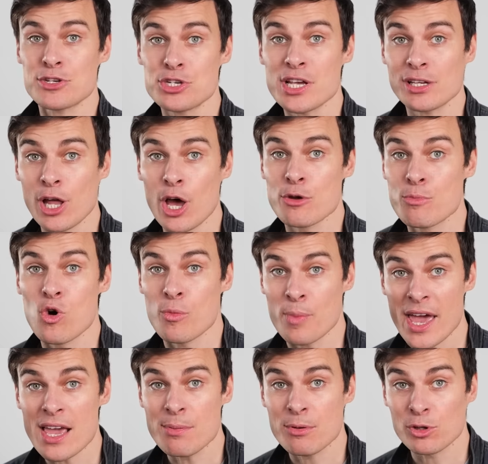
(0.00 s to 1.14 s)
a shitload more
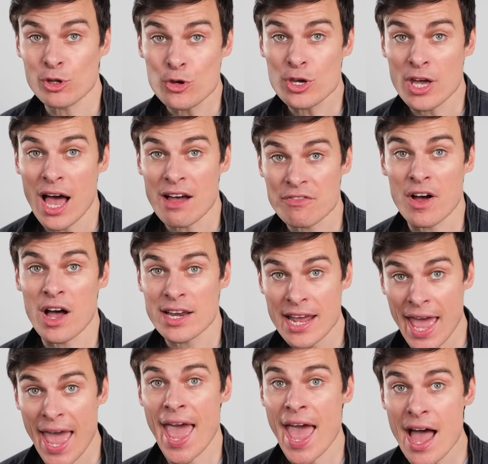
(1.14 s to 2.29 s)
people who can't find a
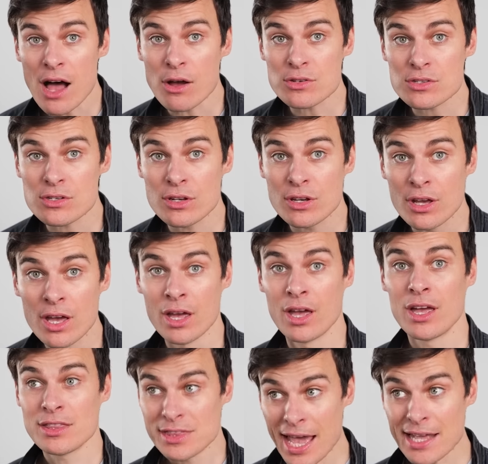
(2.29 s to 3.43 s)
house.
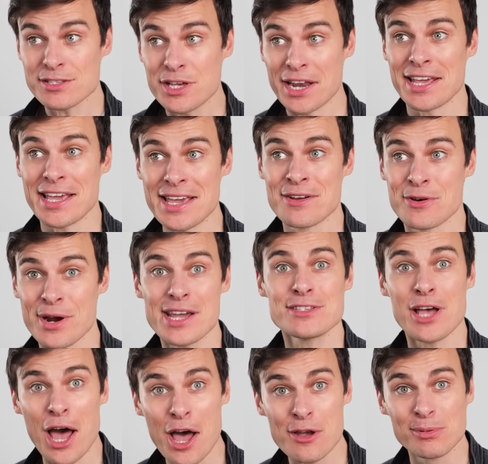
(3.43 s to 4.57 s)
That's going to increase
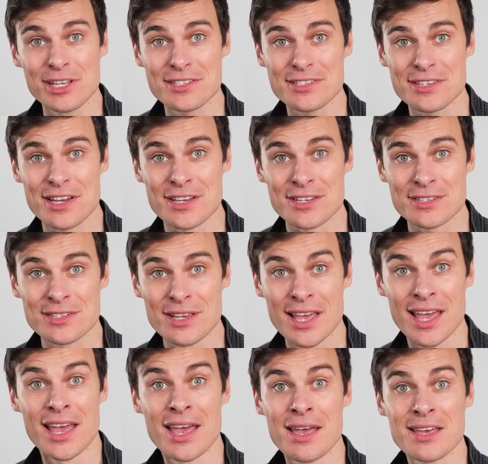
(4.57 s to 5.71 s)
homelessness.
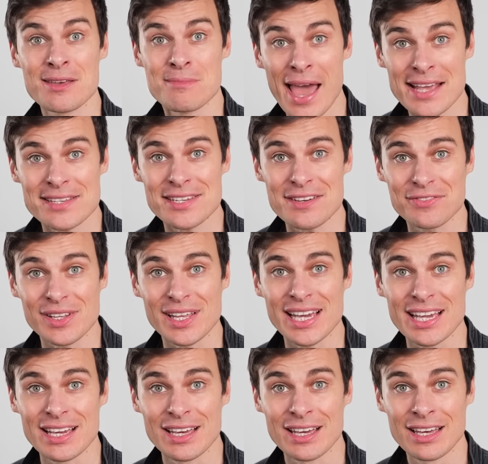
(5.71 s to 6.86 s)

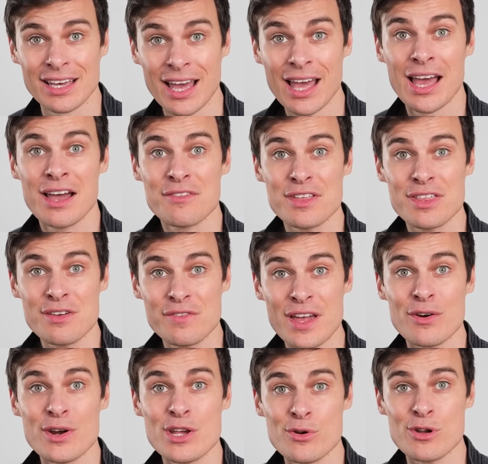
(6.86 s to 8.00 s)
Massively. For the
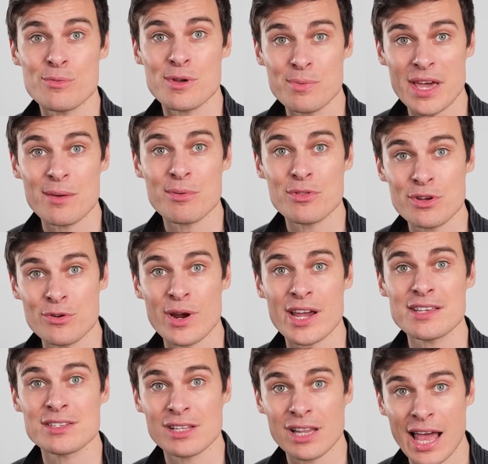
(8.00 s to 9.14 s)
very group of people the
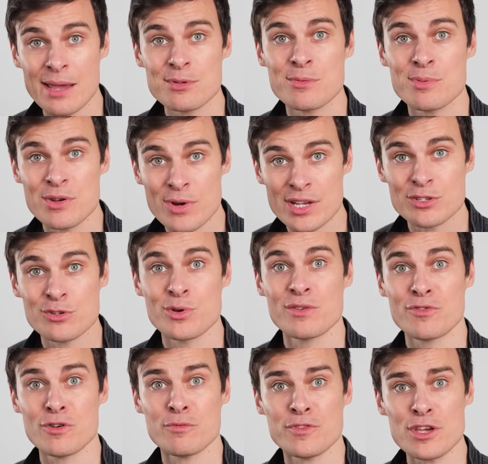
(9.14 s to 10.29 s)
Greens claim to be rescuing
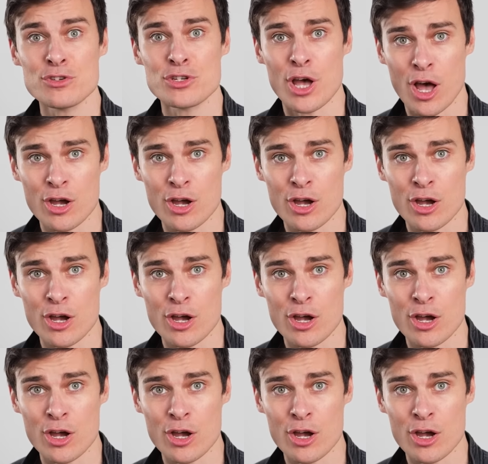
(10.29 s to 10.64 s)
from future